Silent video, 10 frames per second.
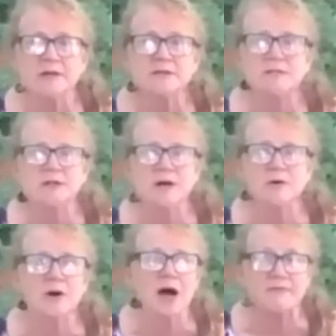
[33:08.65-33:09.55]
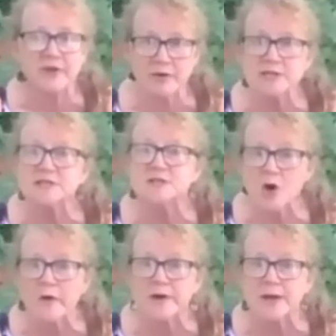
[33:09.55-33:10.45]
So I'm very
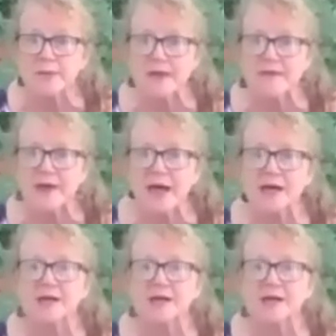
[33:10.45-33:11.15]
sorry about that.